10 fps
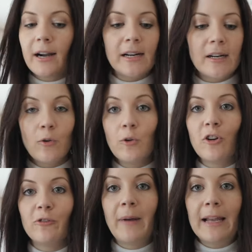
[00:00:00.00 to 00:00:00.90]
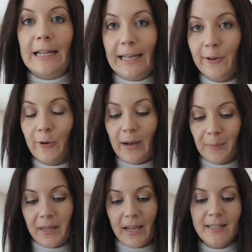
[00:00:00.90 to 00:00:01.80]
are all of my Leo
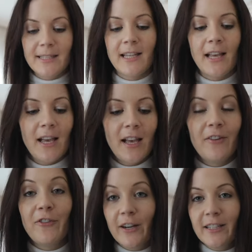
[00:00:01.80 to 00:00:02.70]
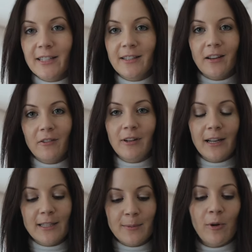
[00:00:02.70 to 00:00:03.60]
updates First,
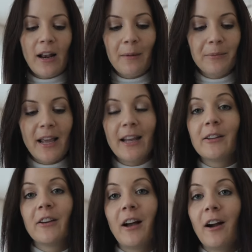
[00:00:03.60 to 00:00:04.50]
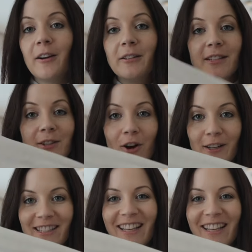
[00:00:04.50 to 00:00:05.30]
really small update are the socks,